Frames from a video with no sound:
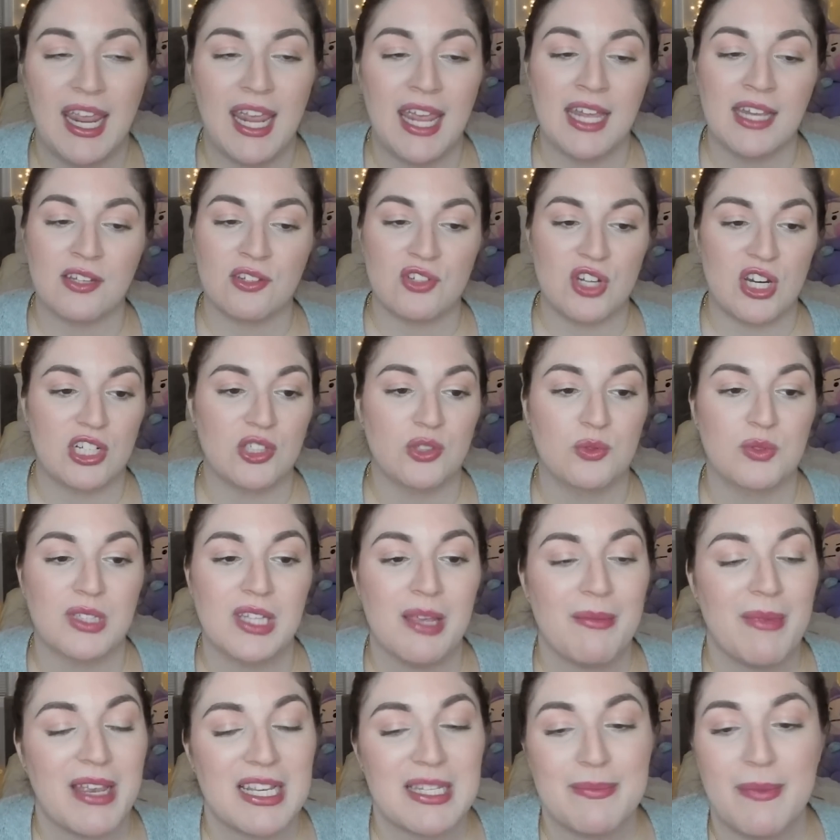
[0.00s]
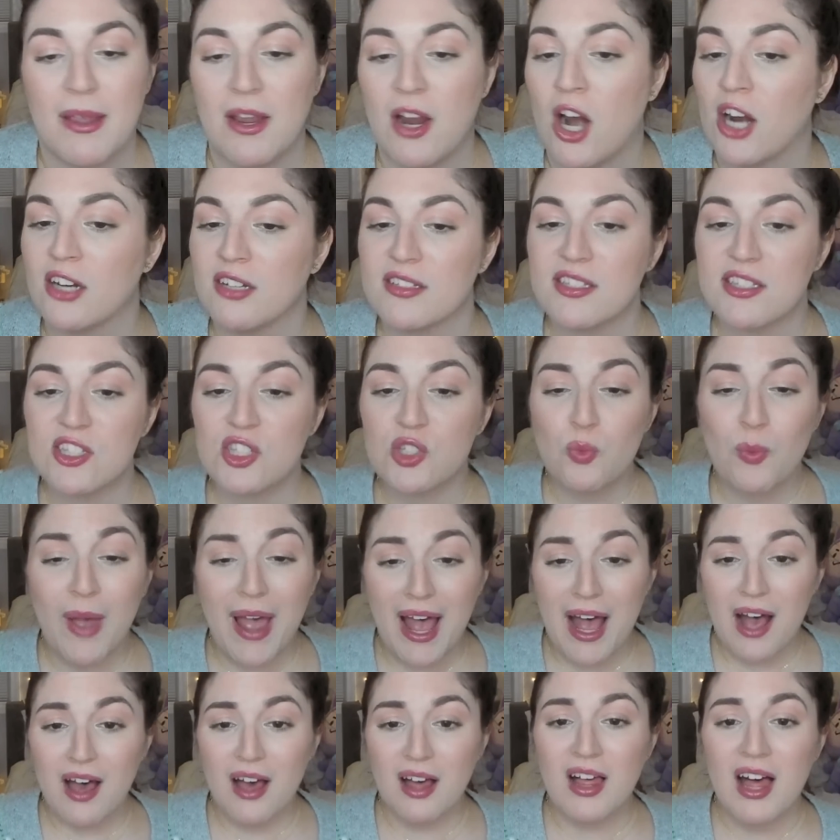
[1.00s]
it genuinely makes my heart
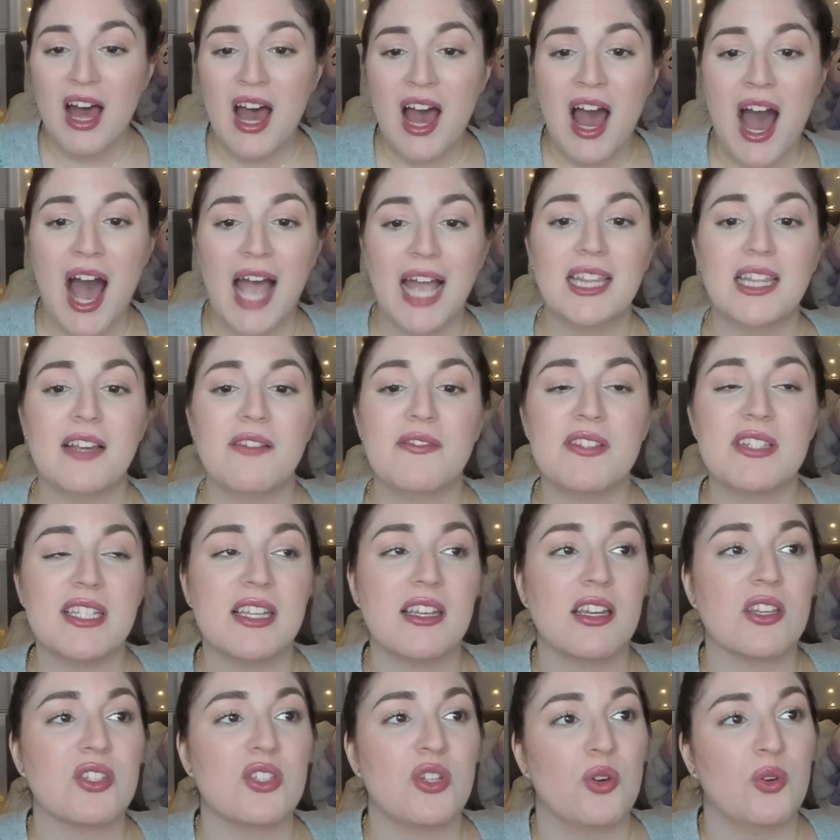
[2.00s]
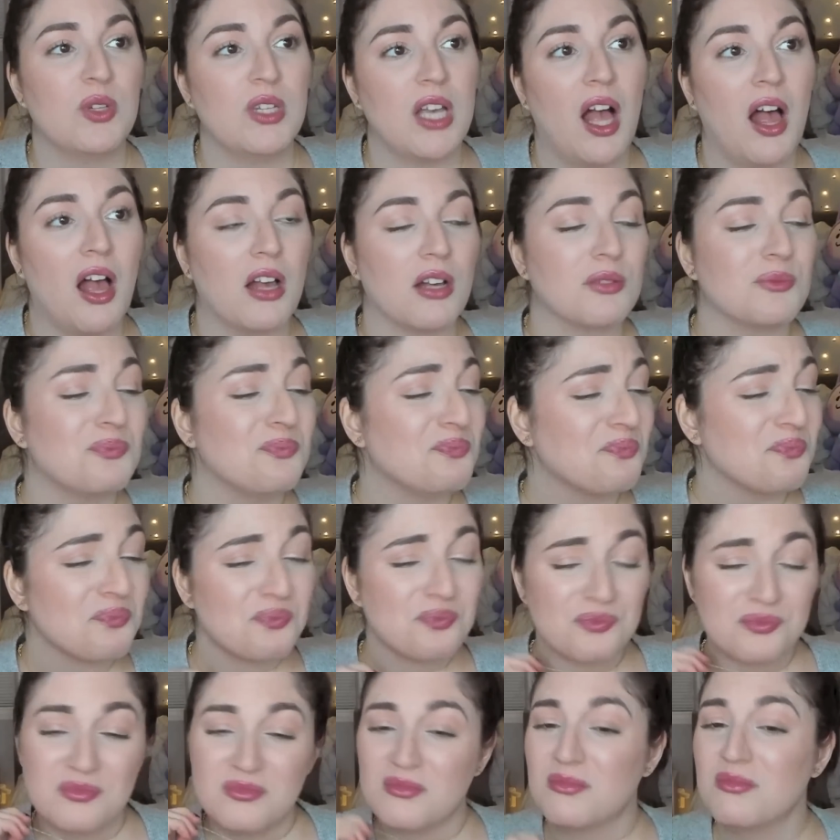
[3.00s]
swell. I love seeing Doyoung
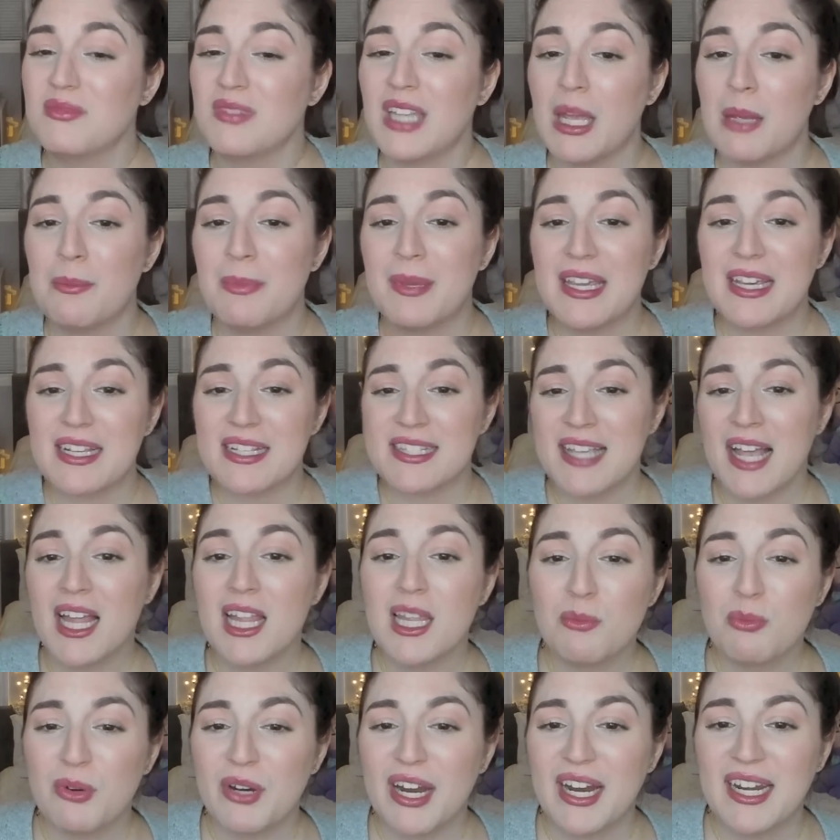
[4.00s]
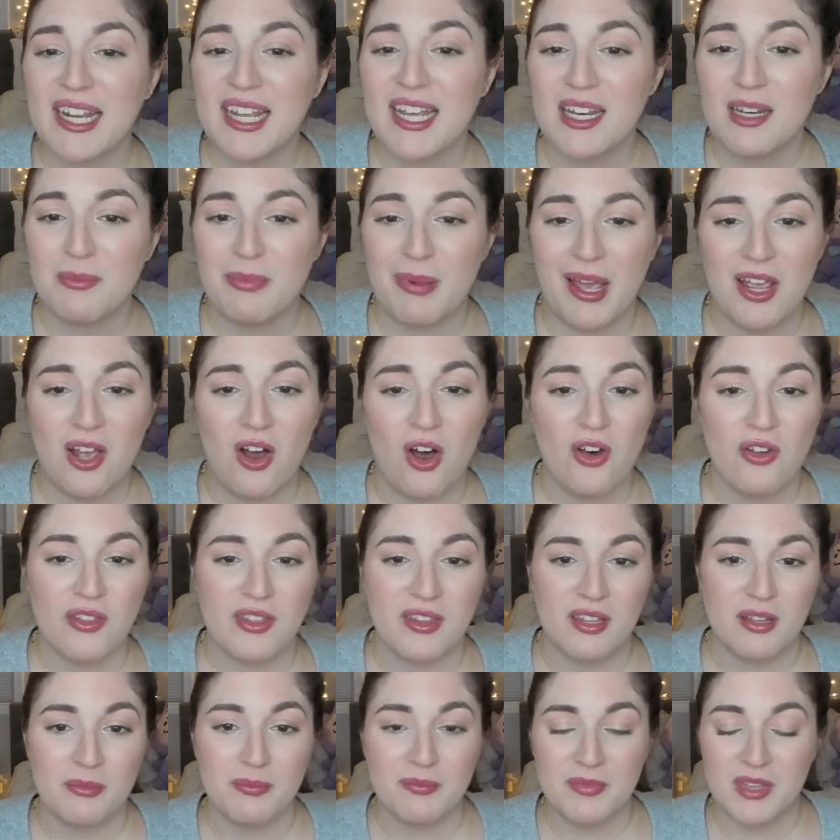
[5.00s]
being celebrated by all
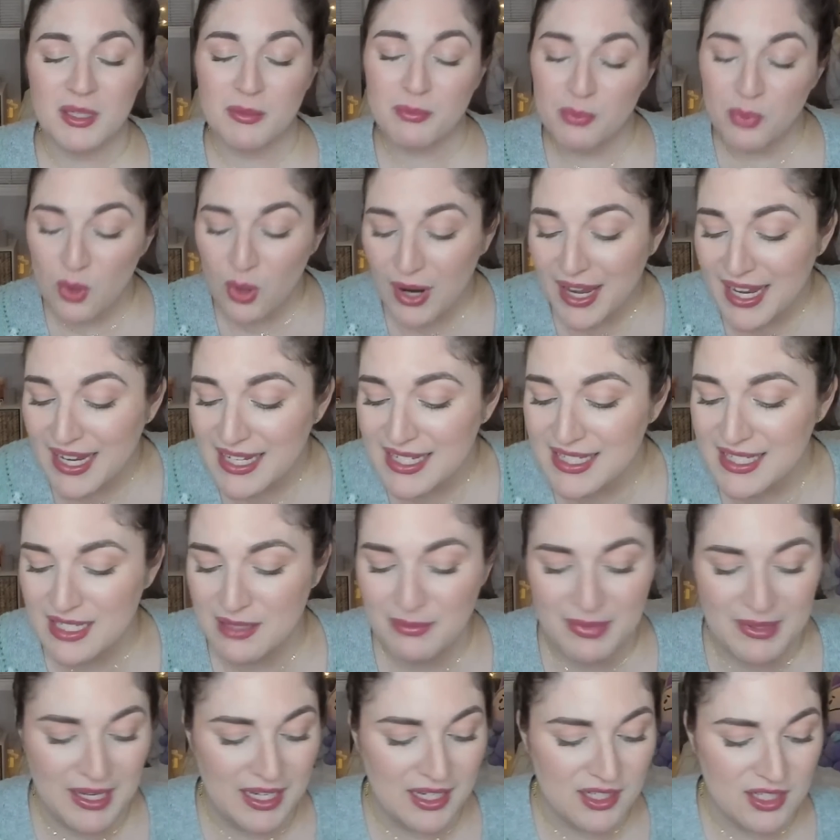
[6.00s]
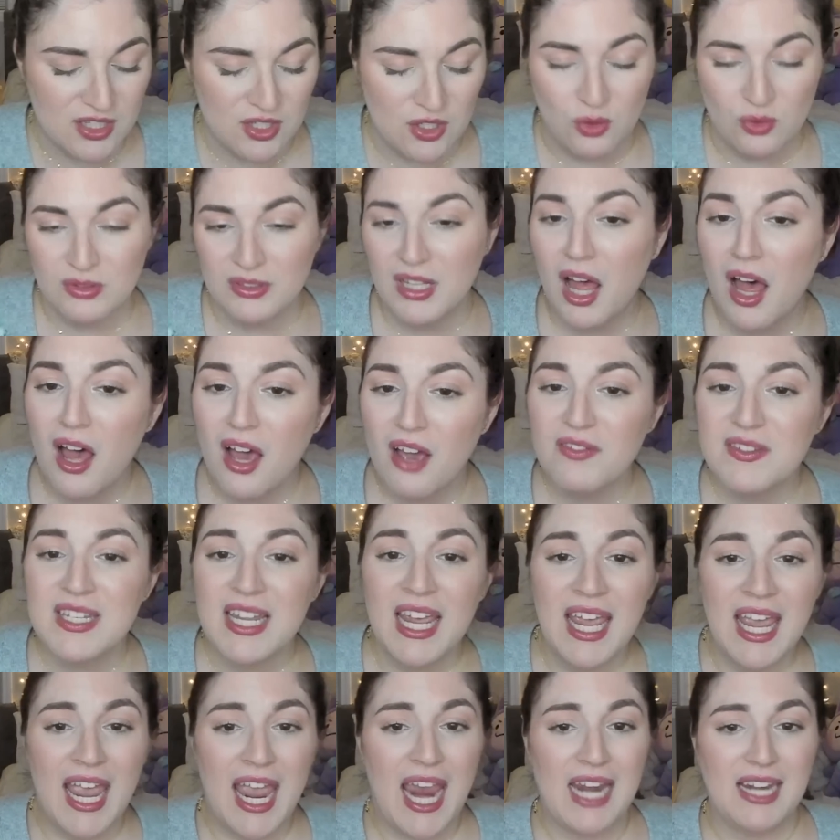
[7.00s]
the boys and being so loved.
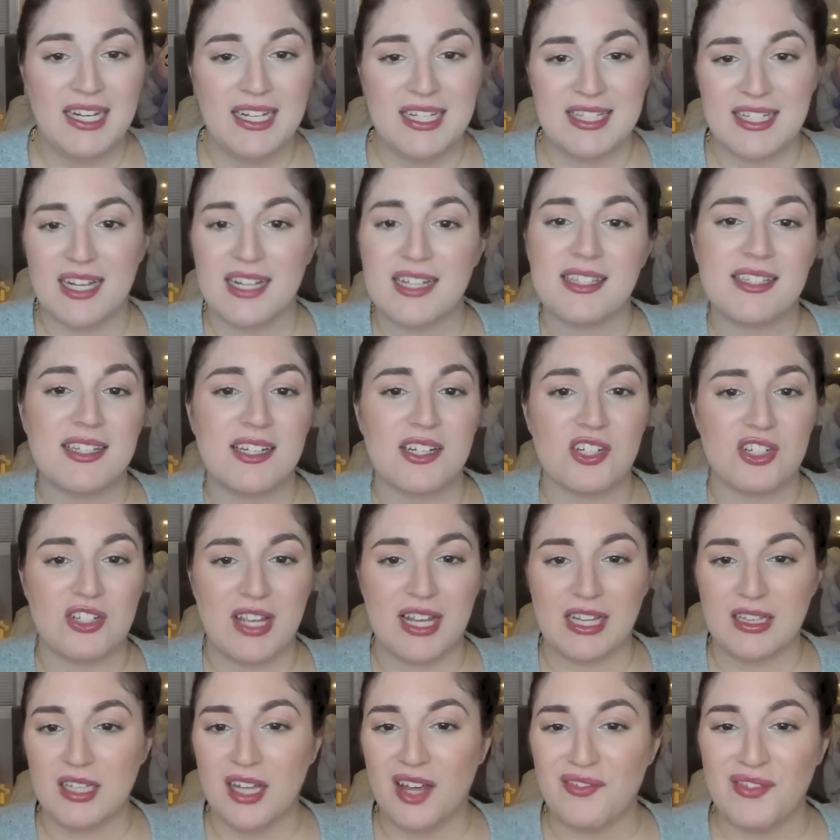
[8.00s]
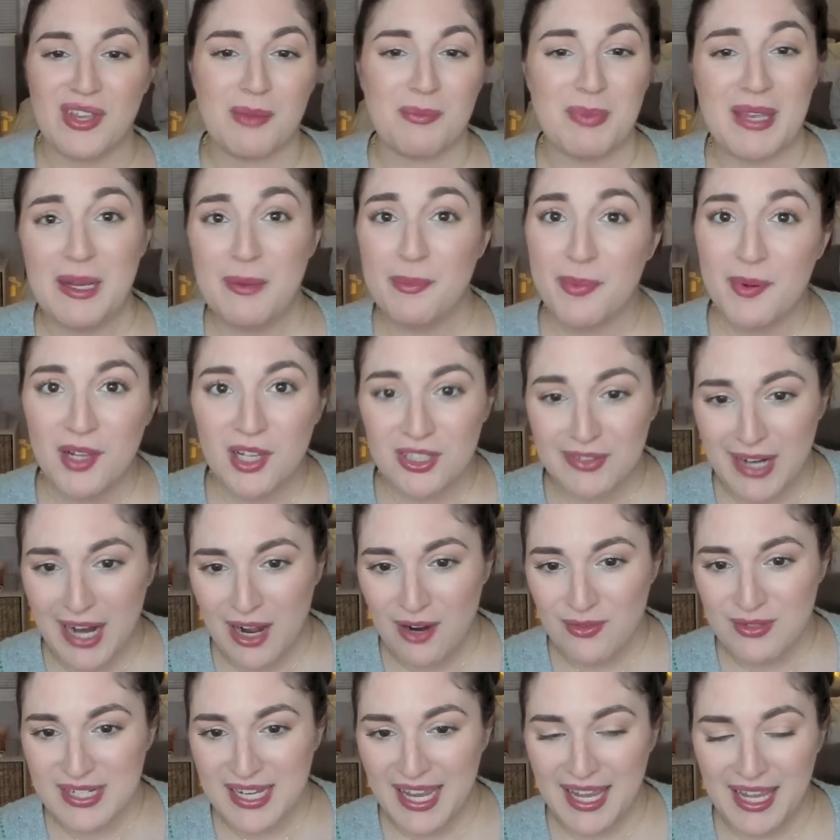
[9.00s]
And he's got such like loving people
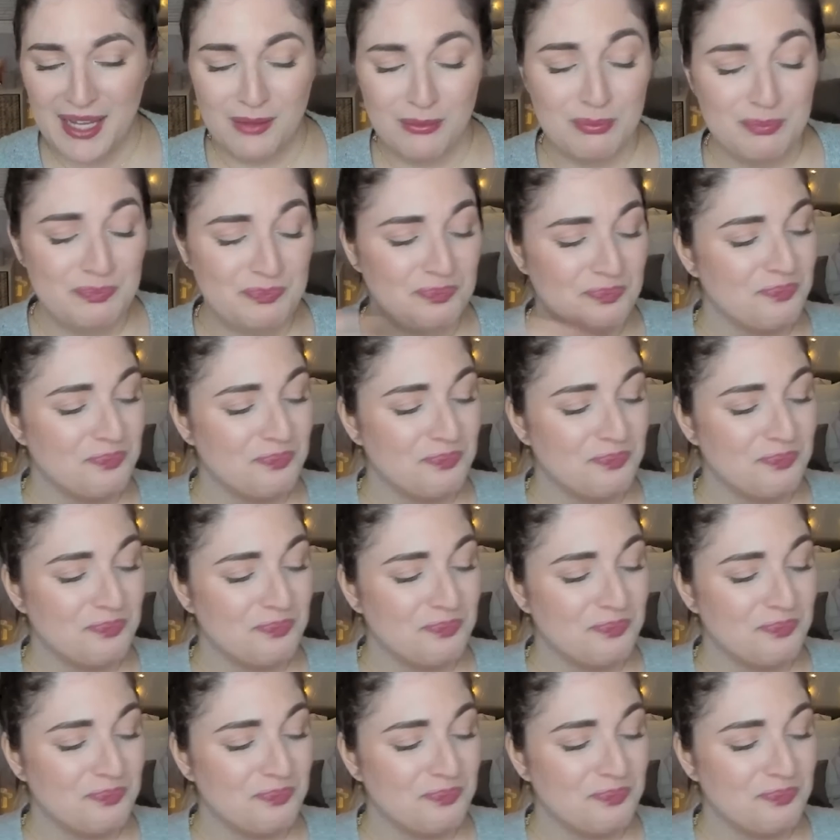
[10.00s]
around him.